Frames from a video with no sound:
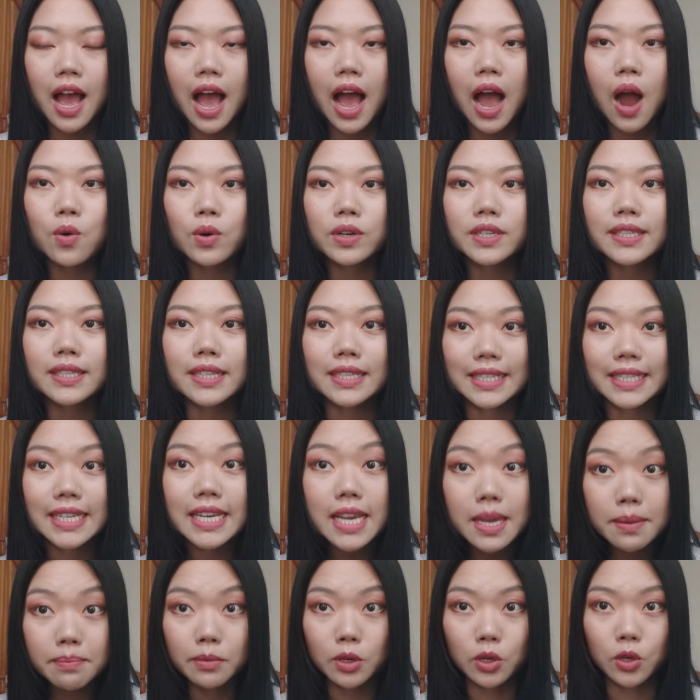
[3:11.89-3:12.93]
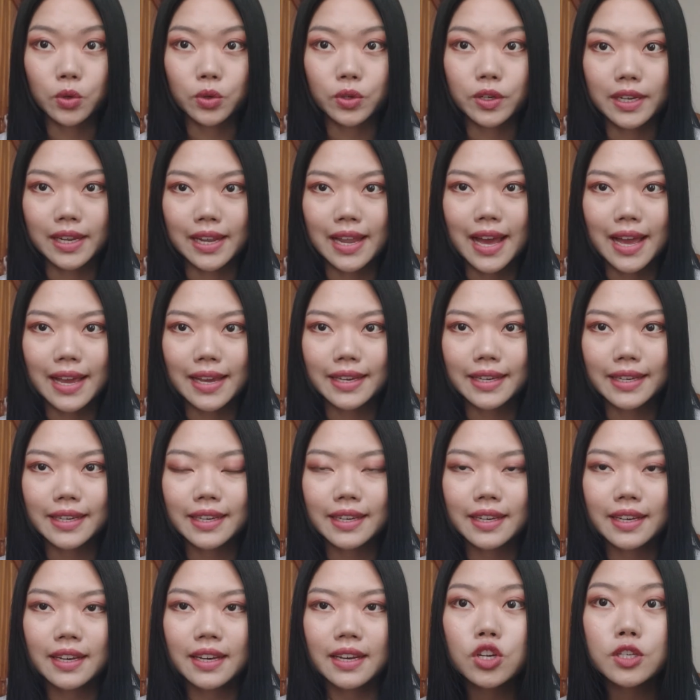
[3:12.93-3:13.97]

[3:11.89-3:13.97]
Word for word: How is the team look like?